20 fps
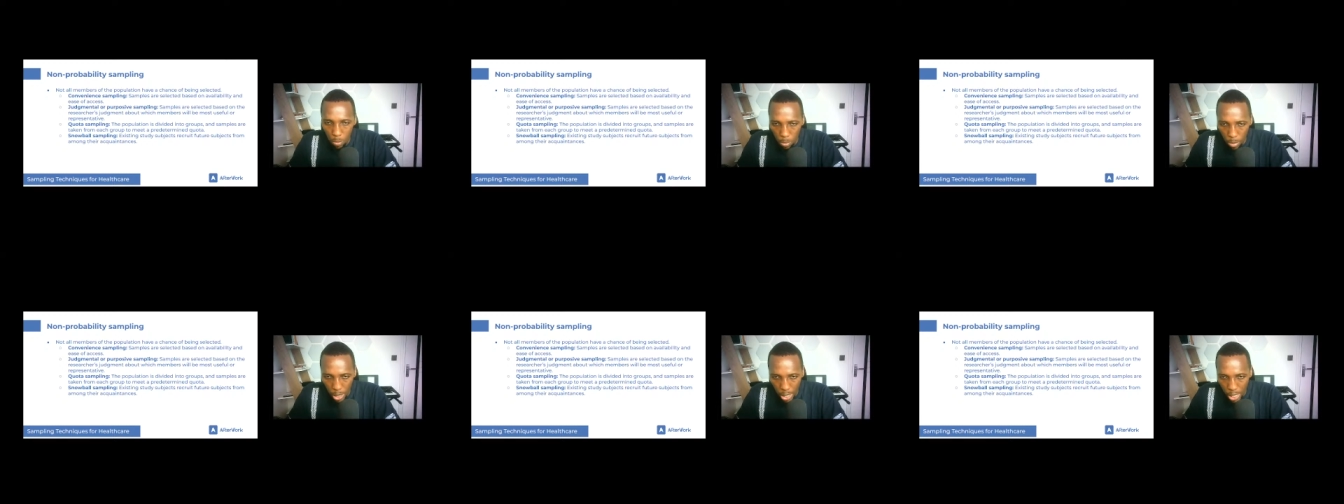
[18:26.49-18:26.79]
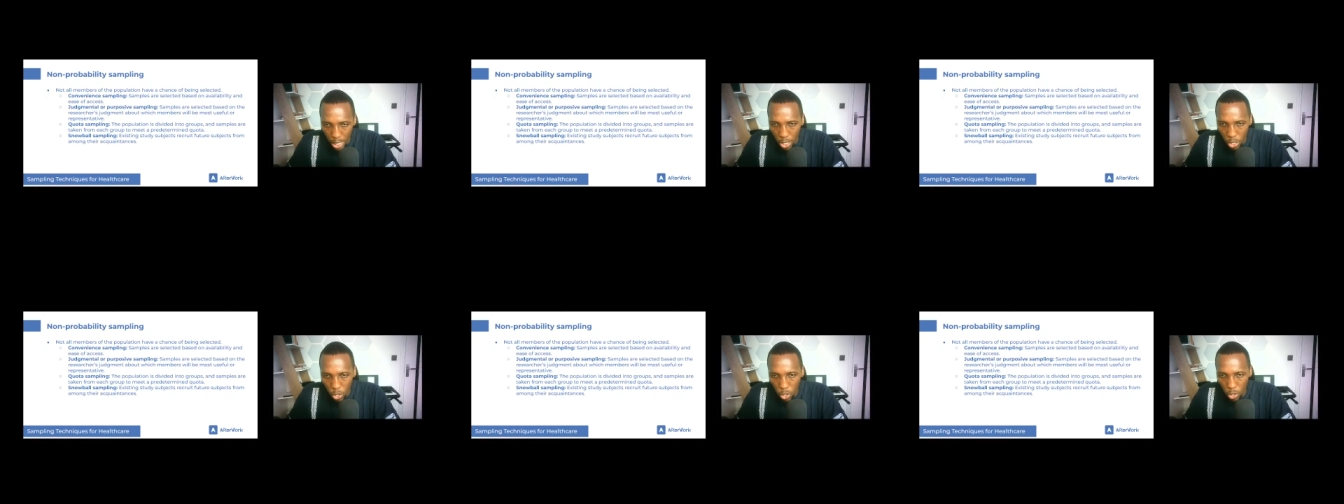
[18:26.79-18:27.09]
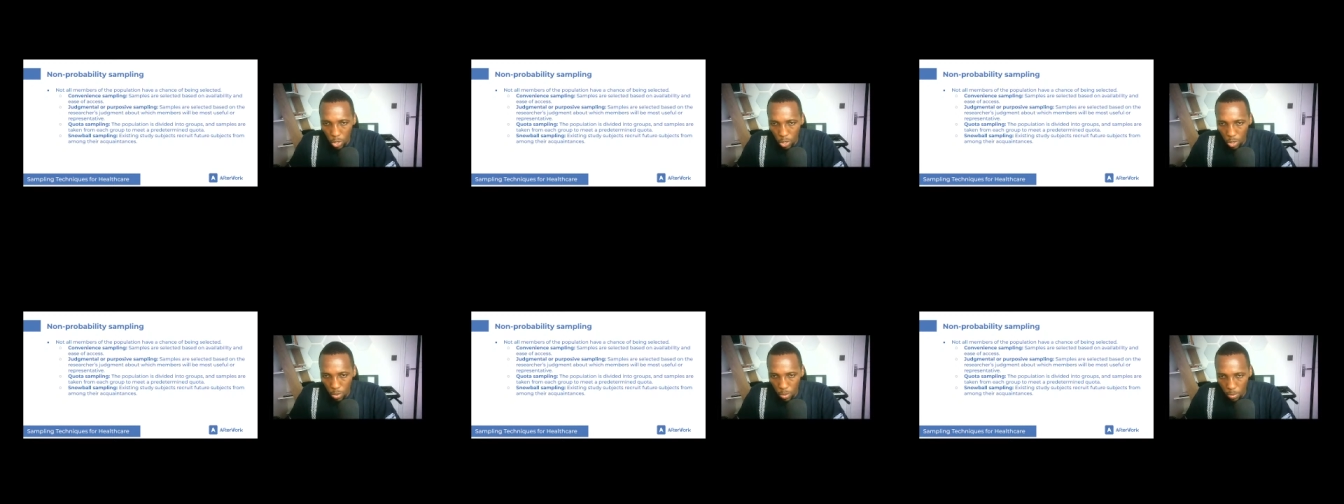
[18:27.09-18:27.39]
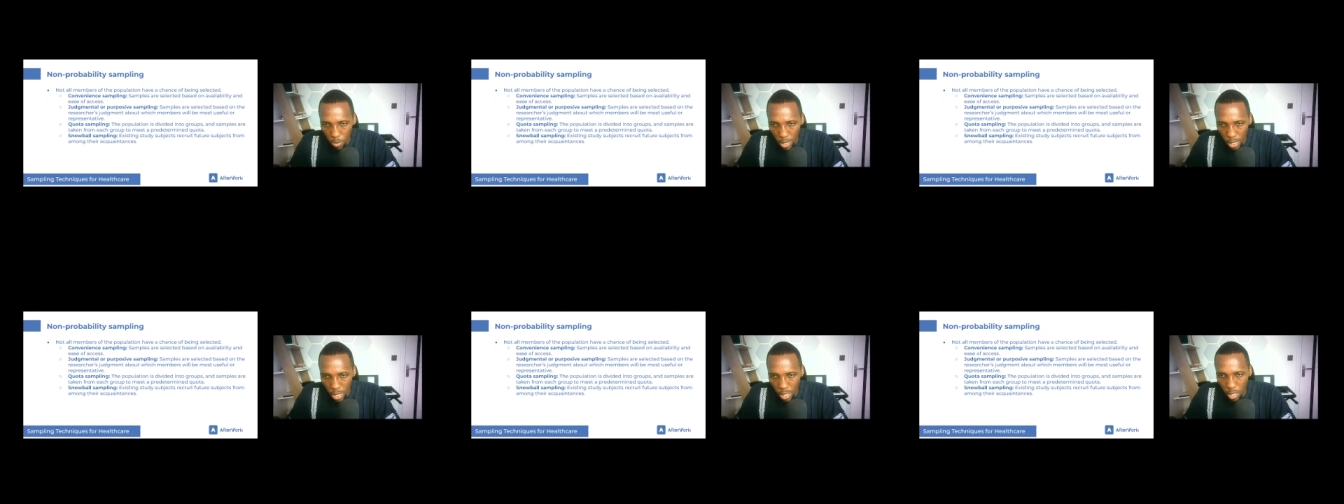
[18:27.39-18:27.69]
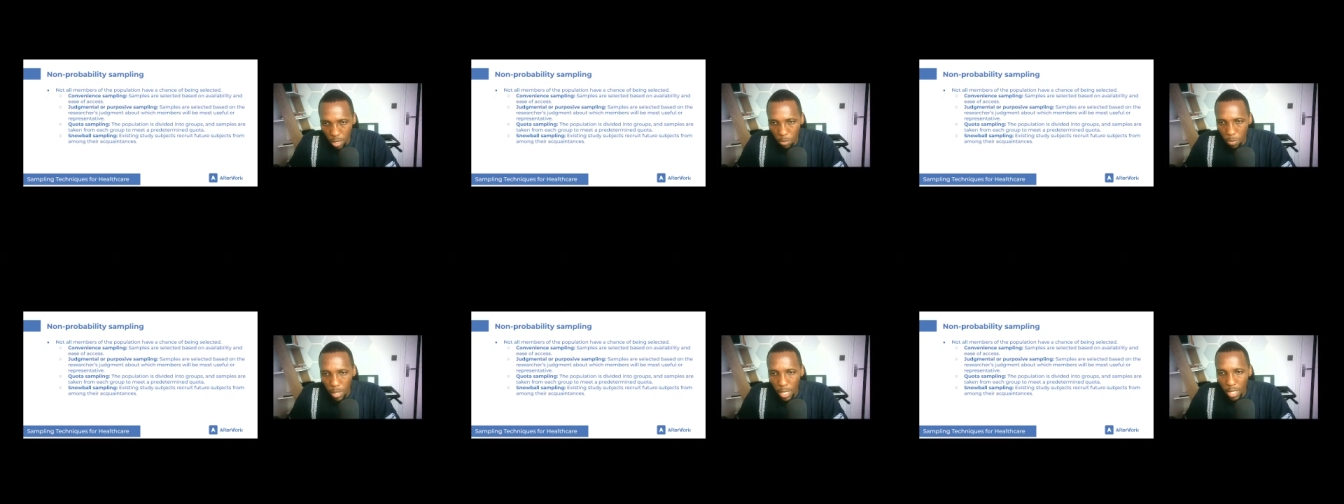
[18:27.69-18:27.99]
potential
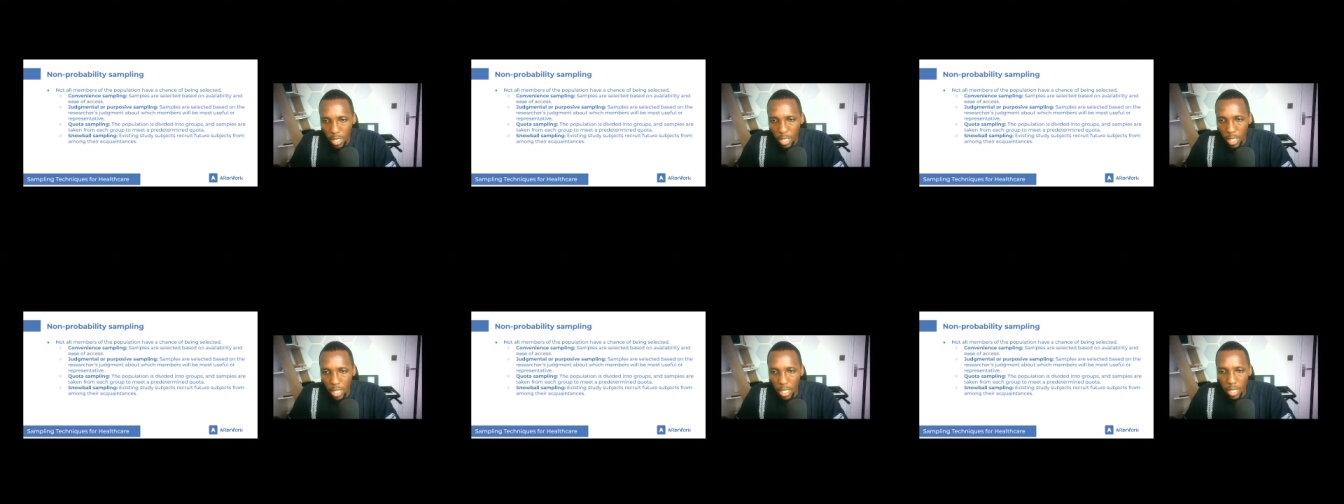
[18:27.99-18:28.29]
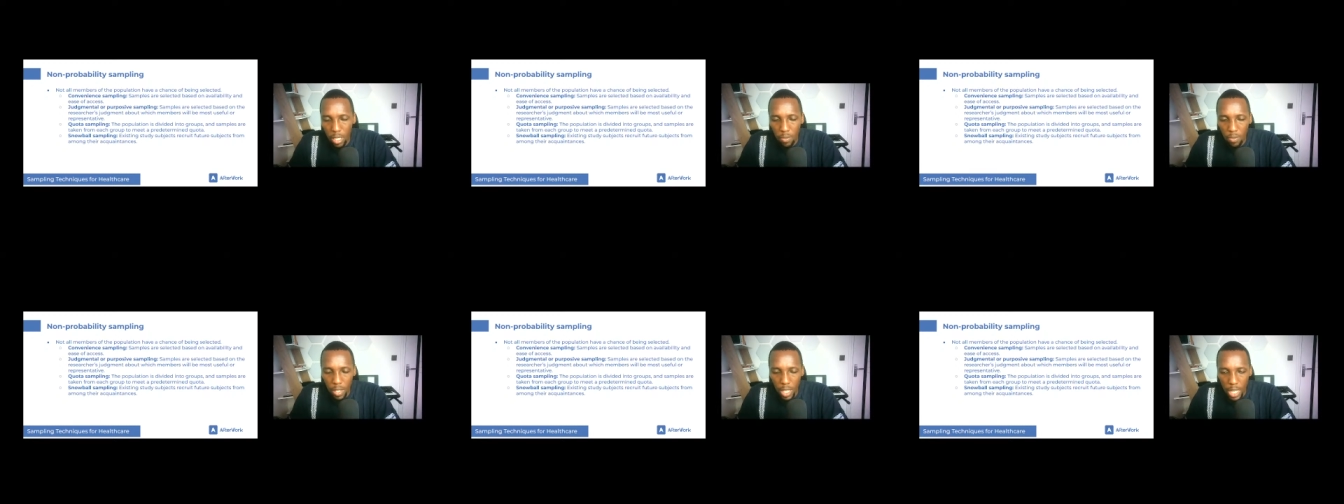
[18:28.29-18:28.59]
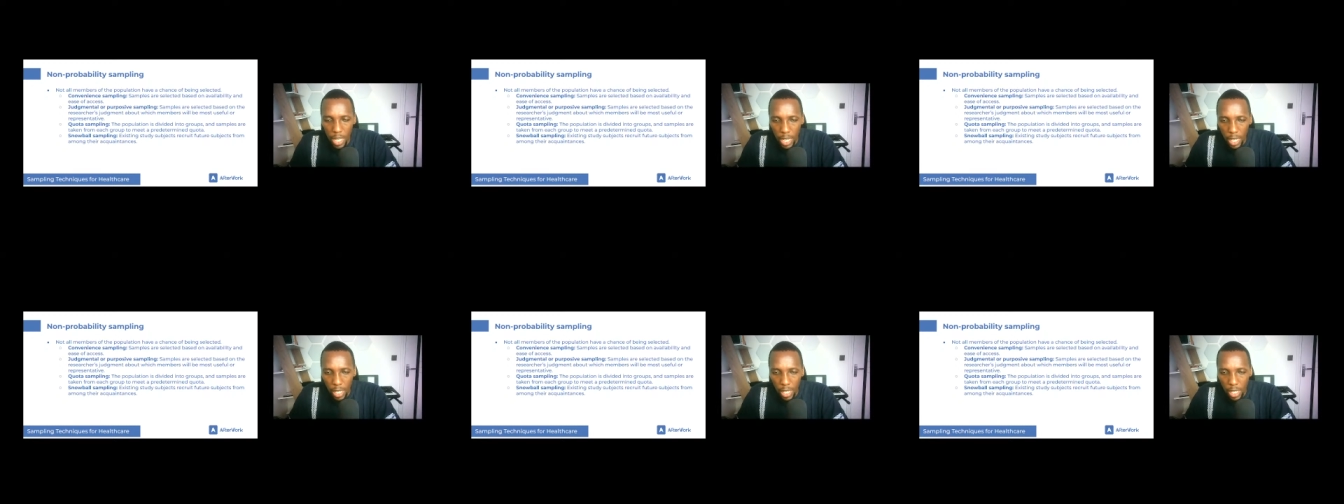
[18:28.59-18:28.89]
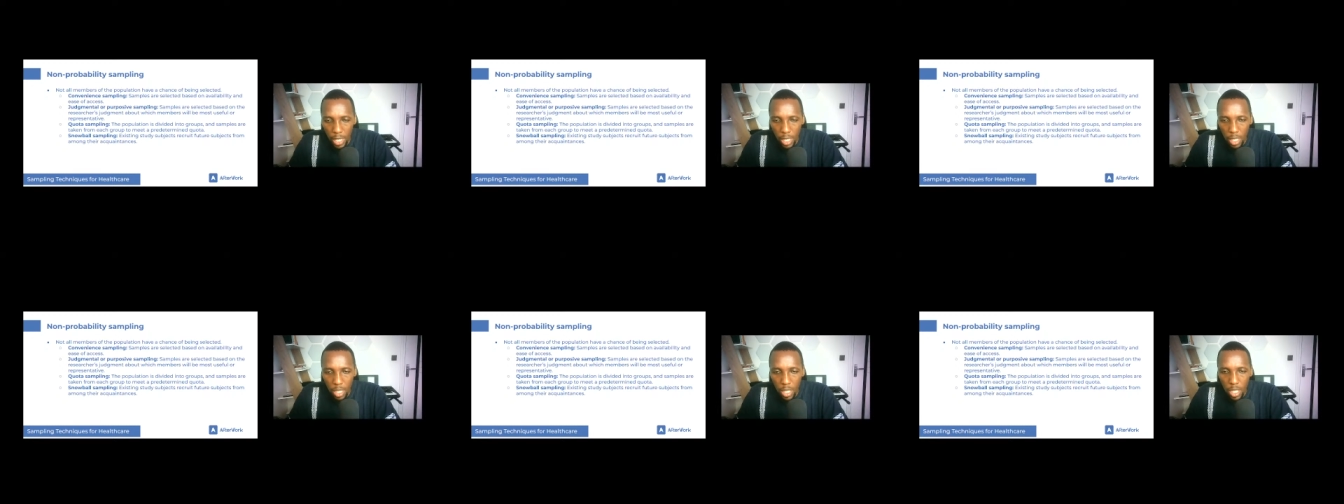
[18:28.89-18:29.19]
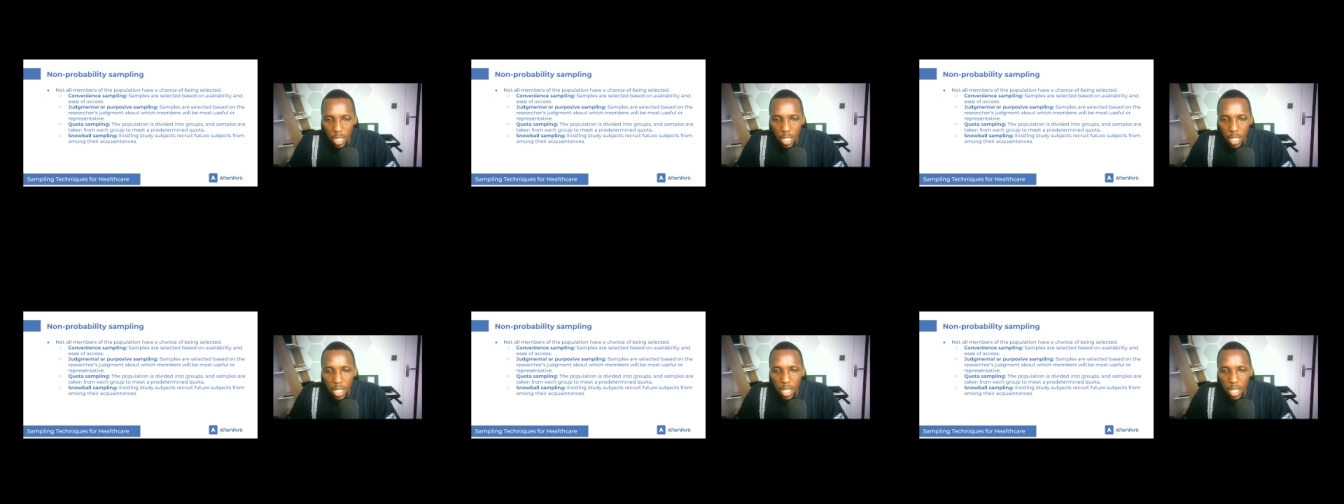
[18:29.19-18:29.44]
participant, and if they agree,